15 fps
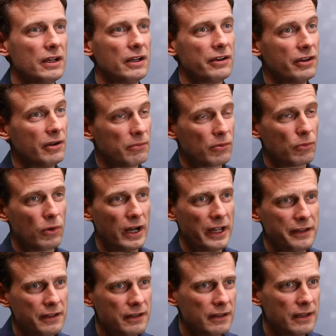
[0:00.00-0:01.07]
Number
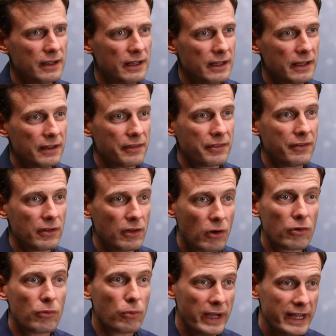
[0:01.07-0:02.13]
one, the
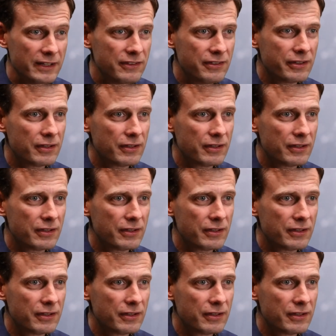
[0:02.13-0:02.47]
lower weight,